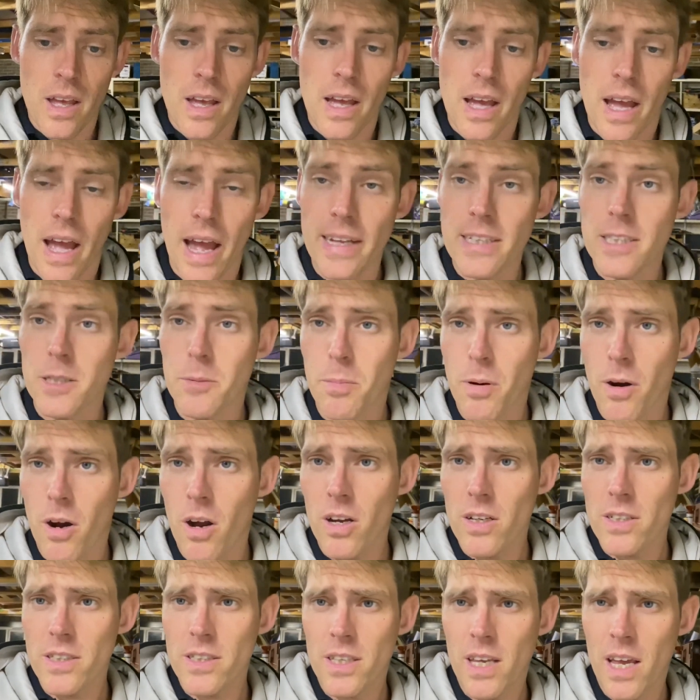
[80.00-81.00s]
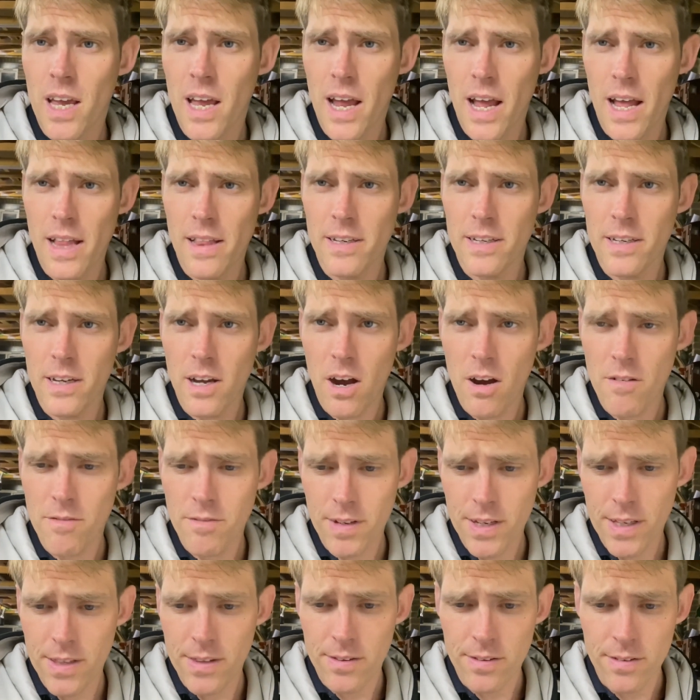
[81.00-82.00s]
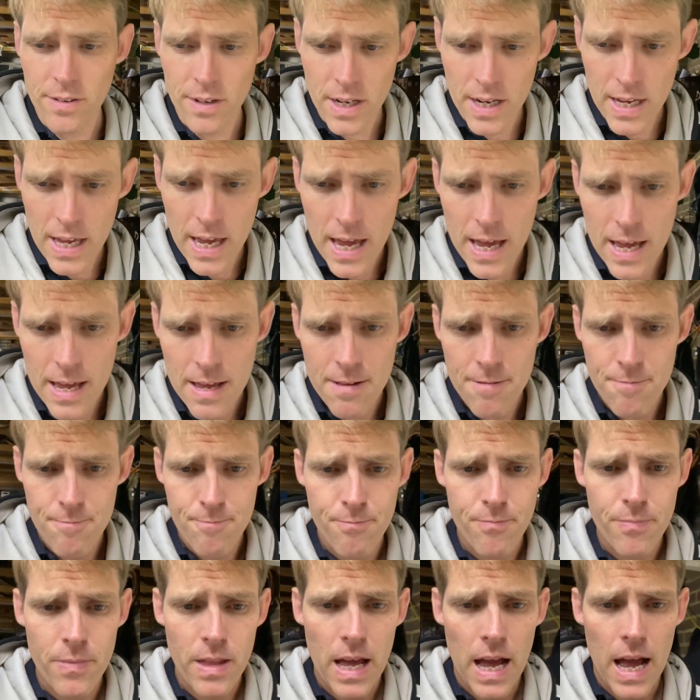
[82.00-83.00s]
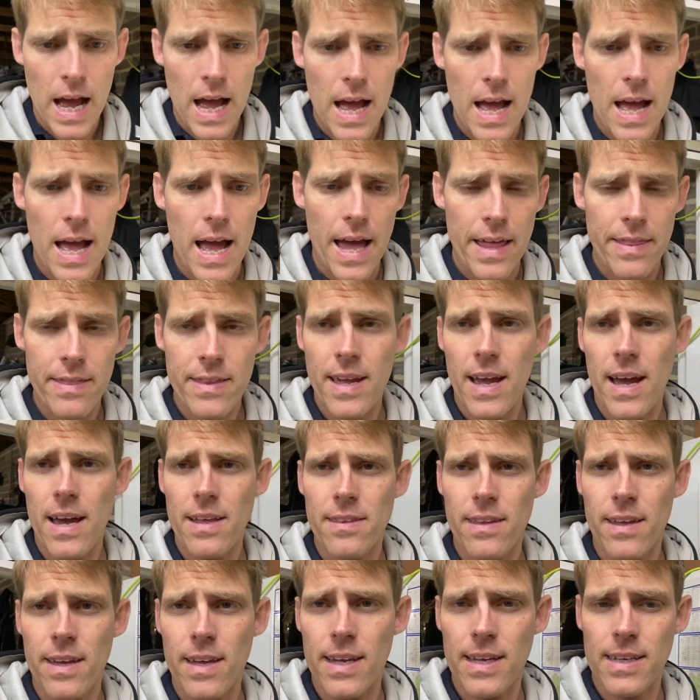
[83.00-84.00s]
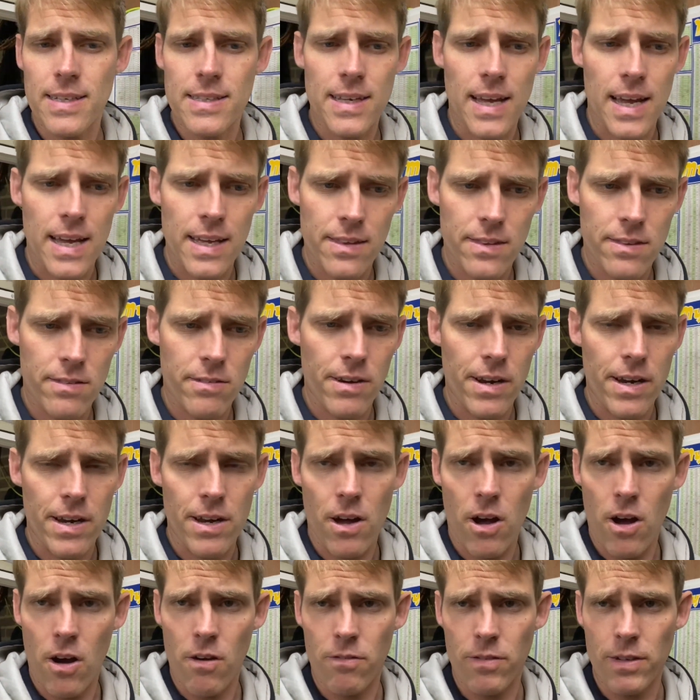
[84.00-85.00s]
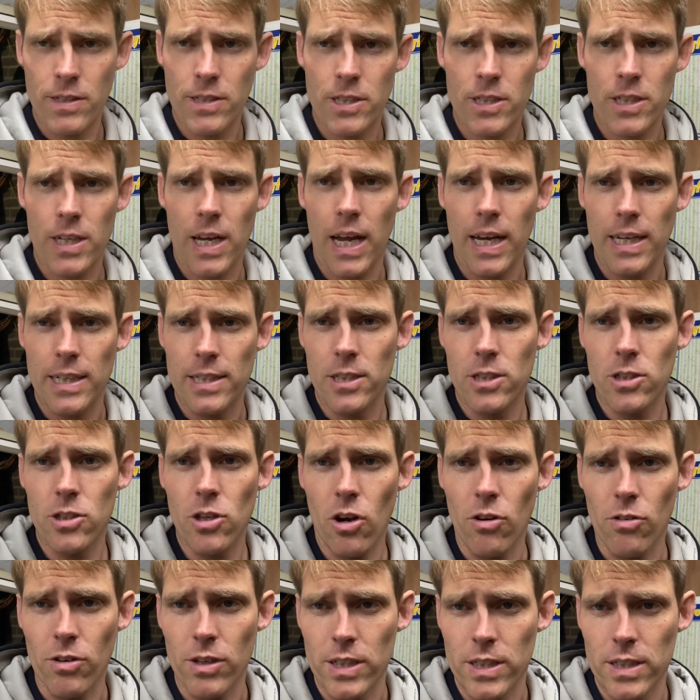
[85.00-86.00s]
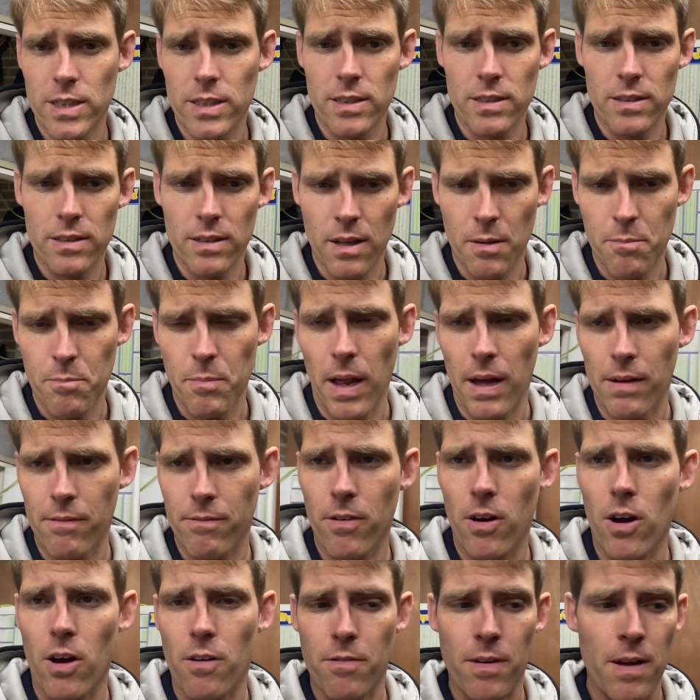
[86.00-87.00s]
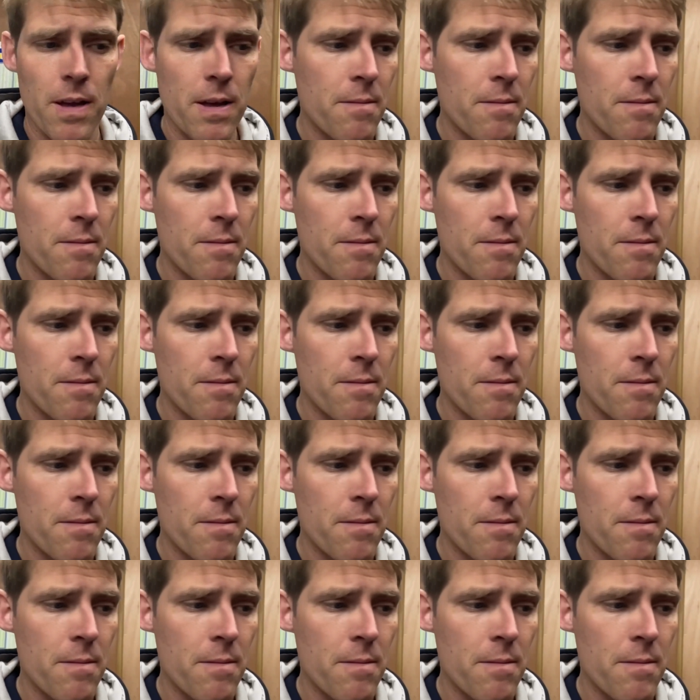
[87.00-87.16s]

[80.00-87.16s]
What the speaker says: Enterprise LNER V3, and the other is a 3.5-inch gauge Doris, the Black 5.